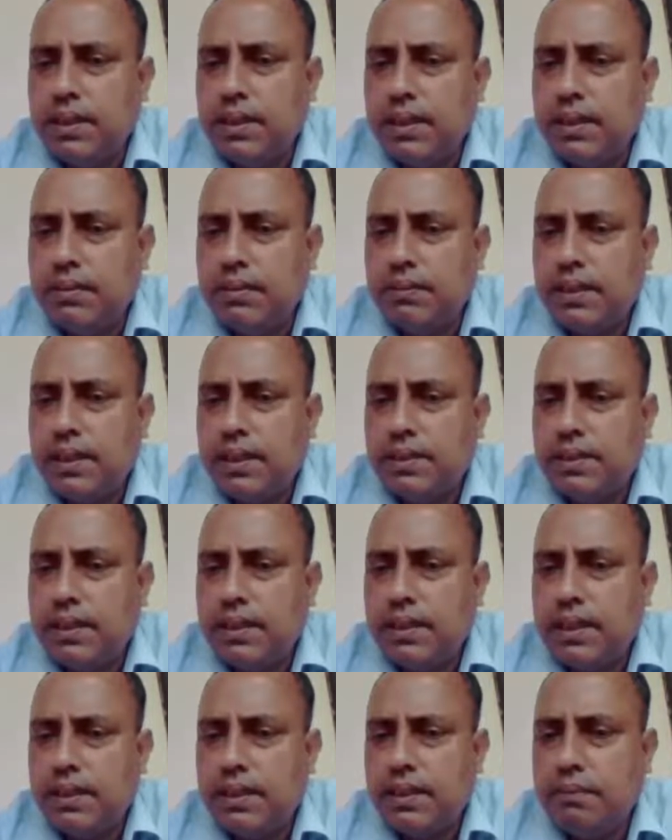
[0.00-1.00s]
Now next
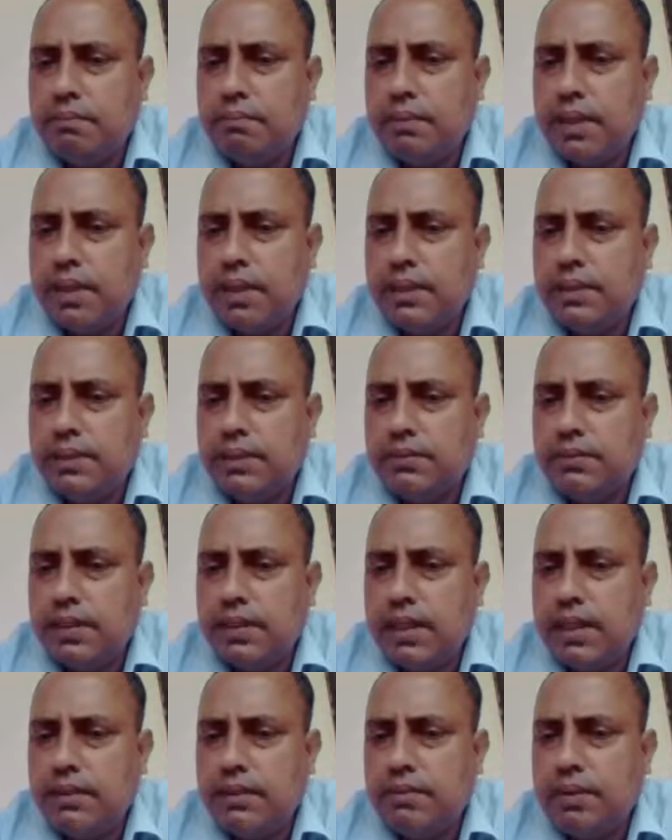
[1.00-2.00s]
line implies
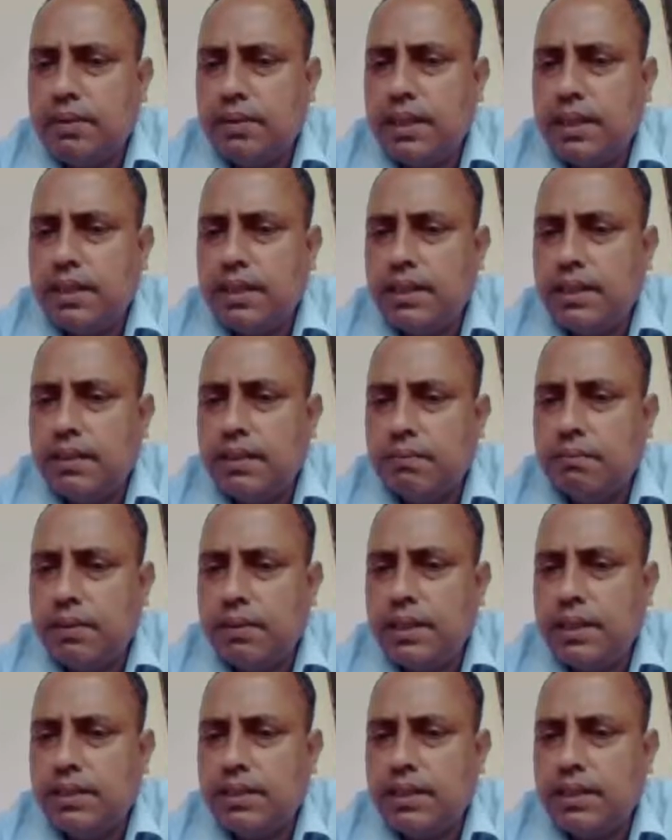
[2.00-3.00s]
5y
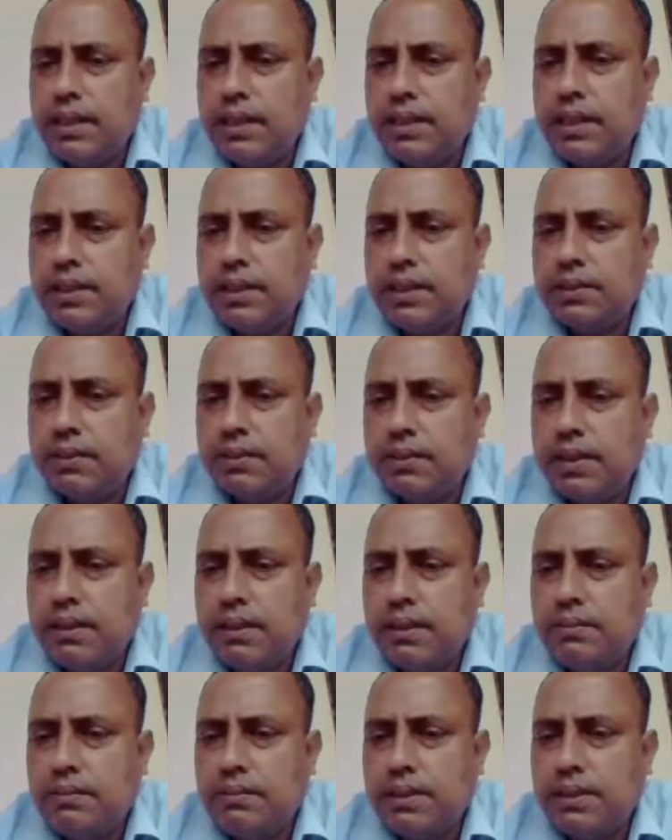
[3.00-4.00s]
plus 8x will
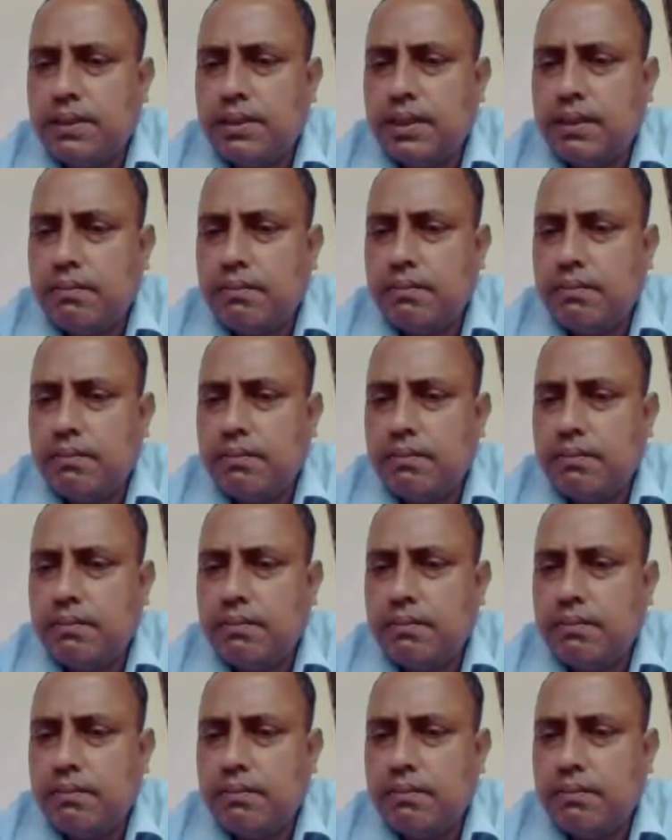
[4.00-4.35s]
come this side,